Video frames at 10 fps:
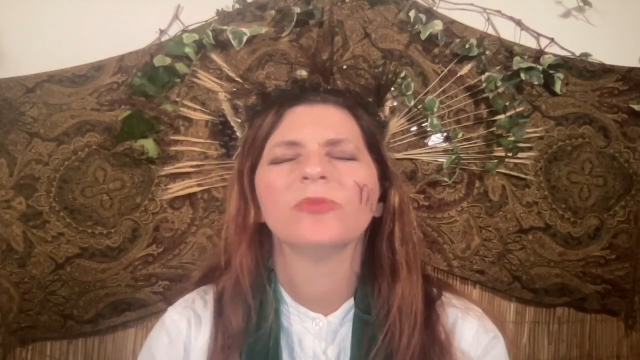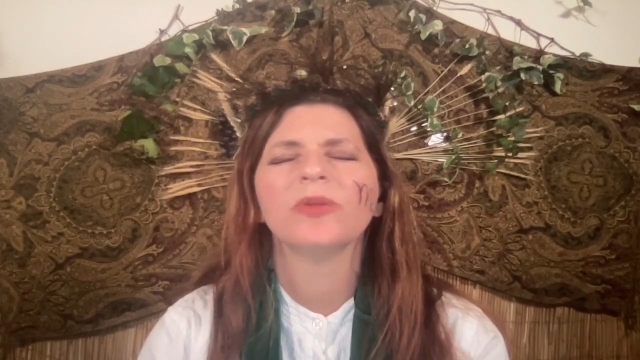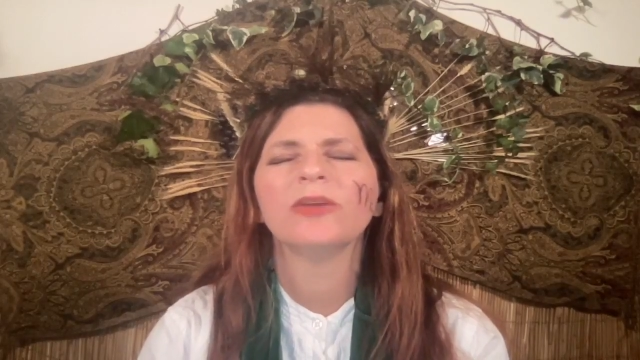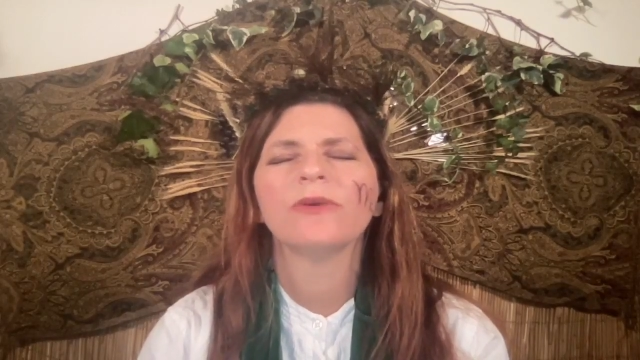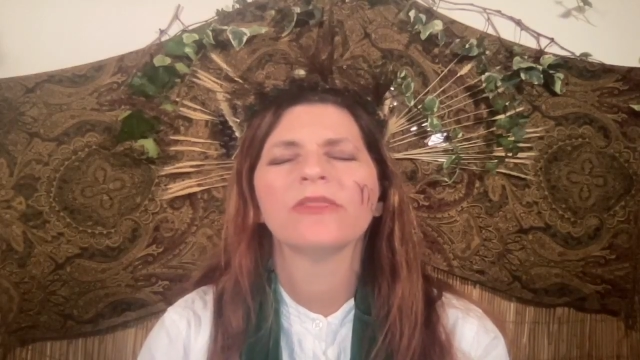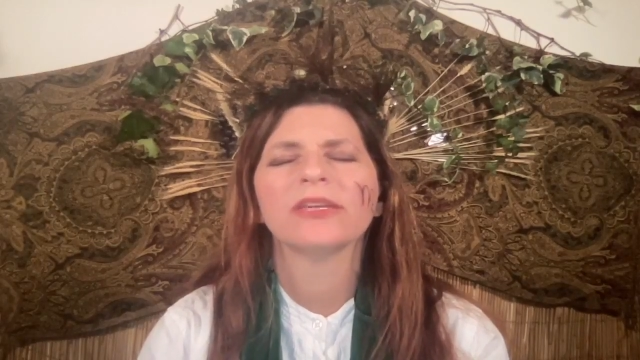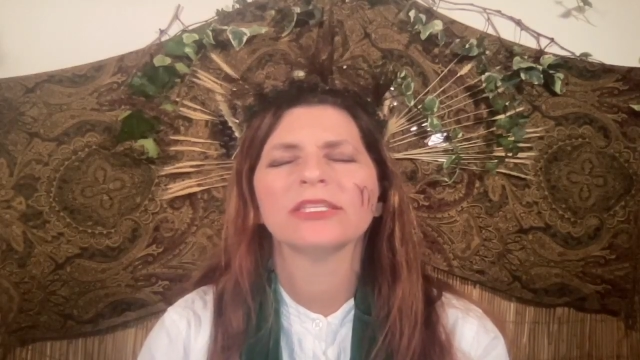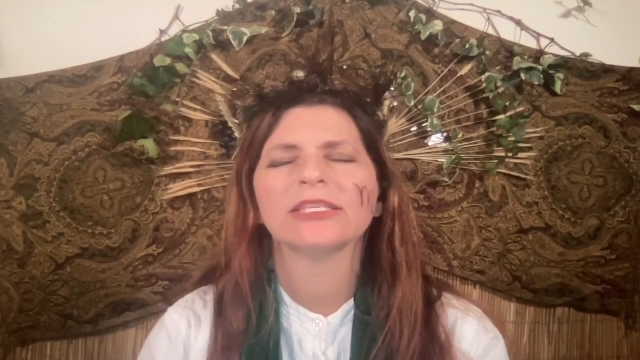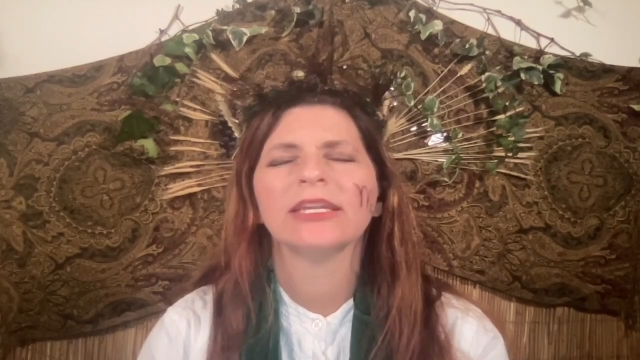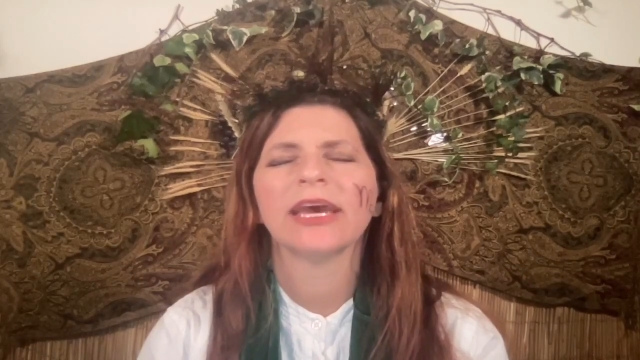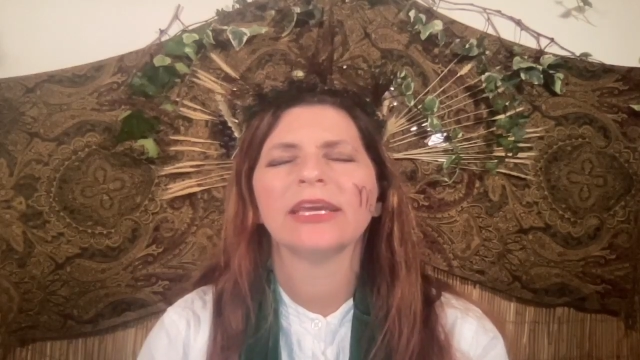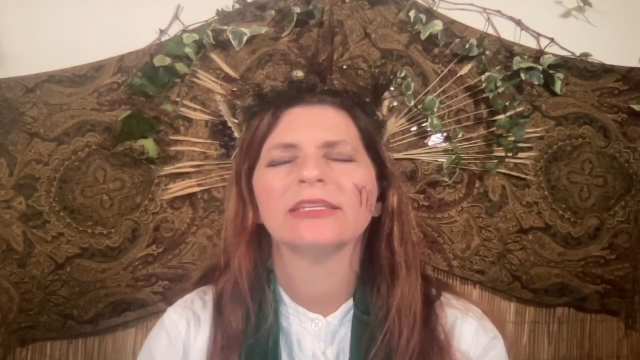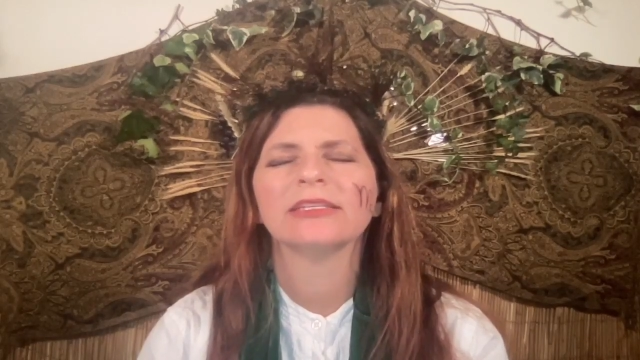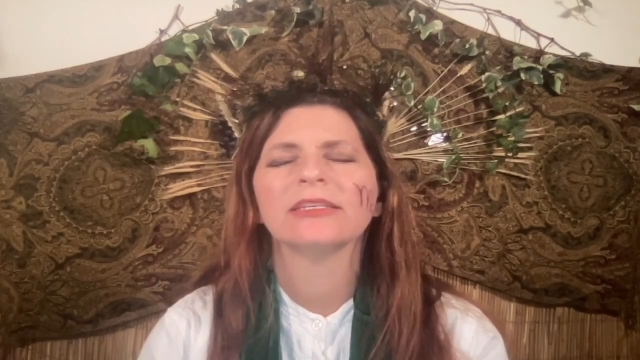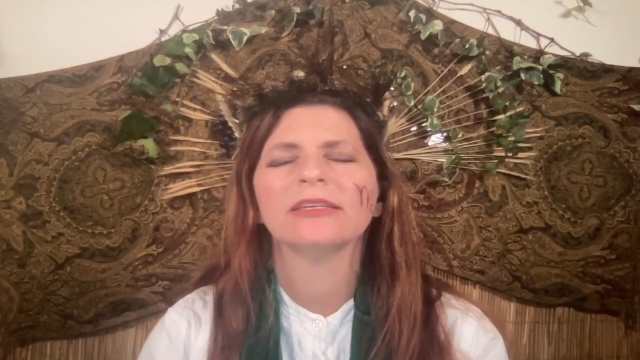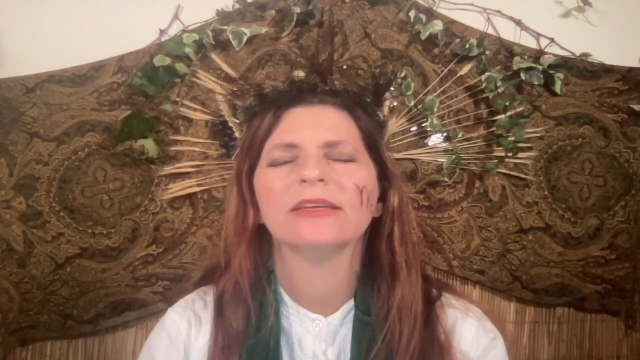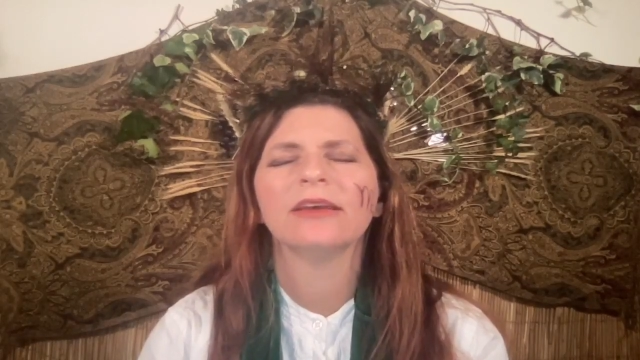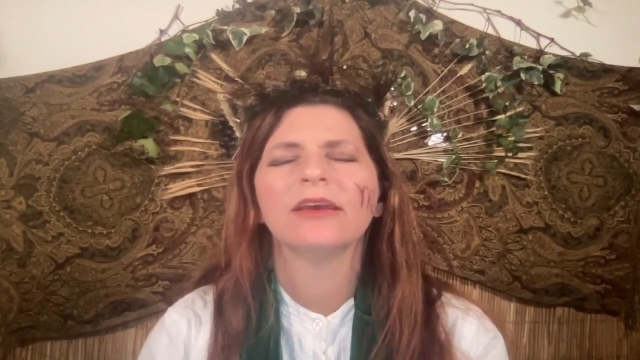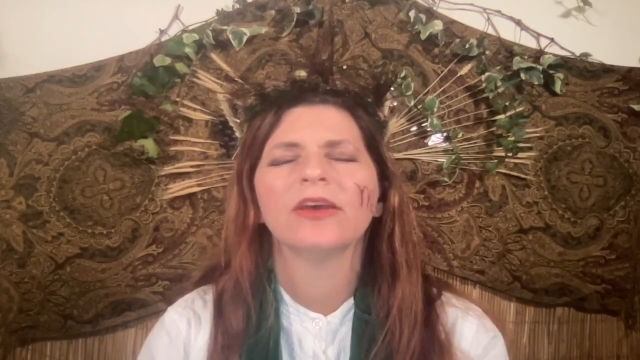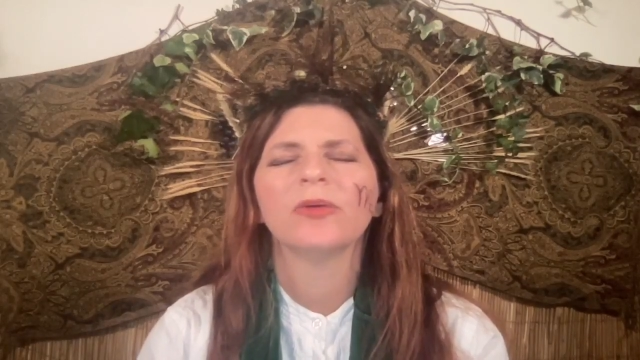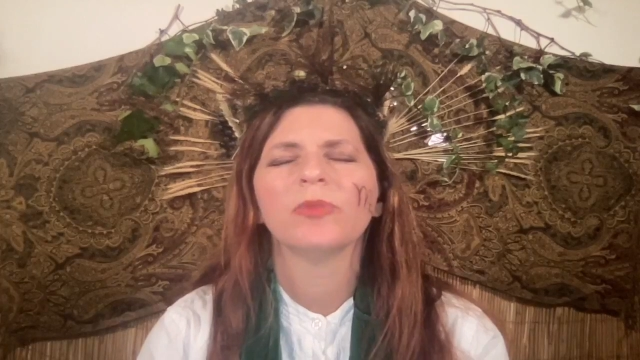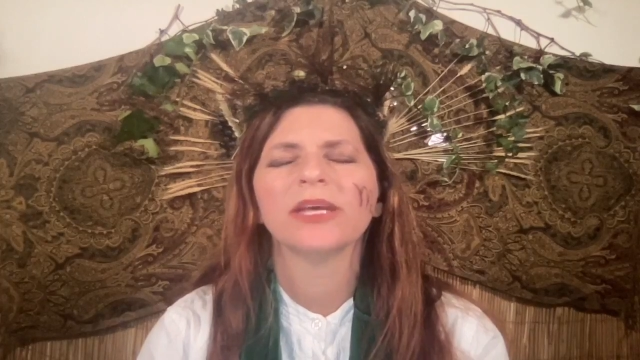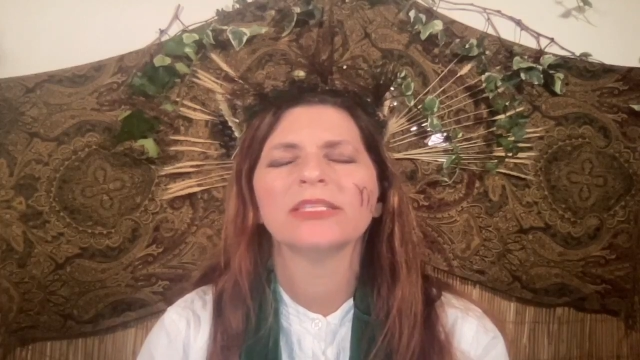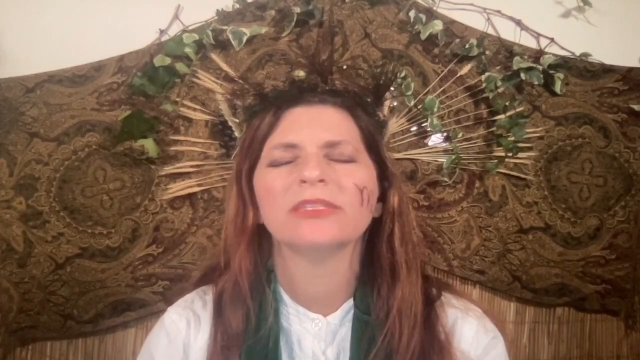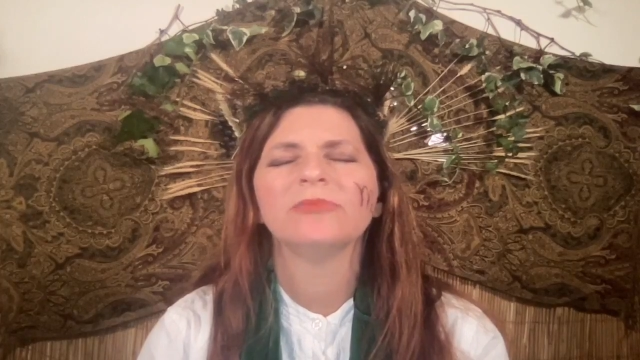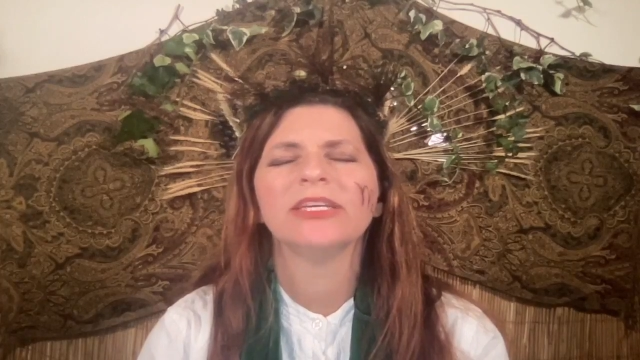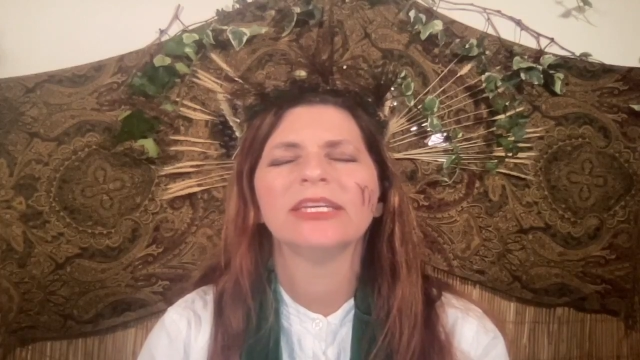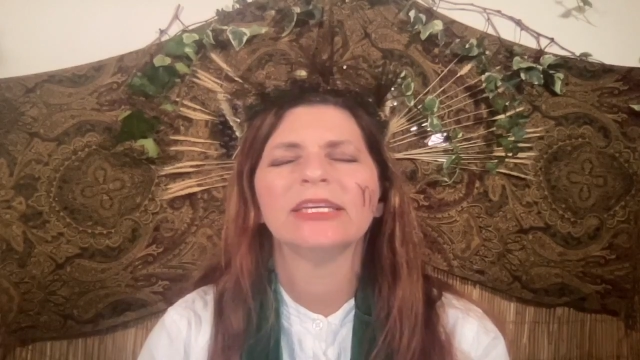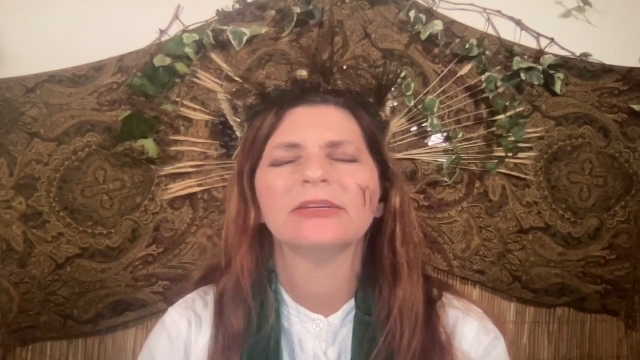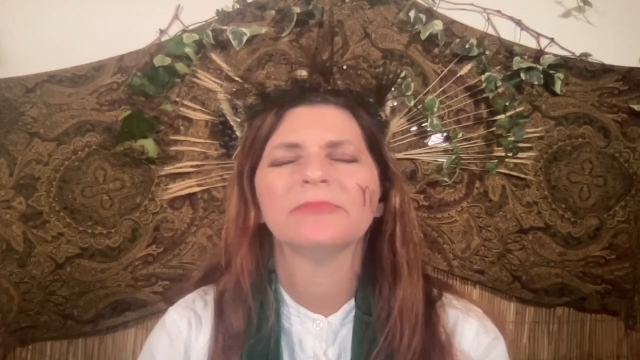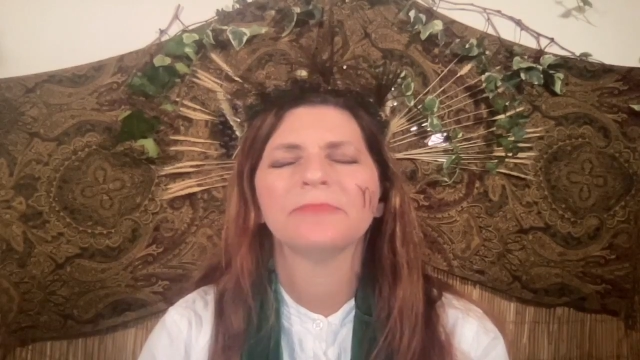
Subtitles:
be with us tonight. Blessed be.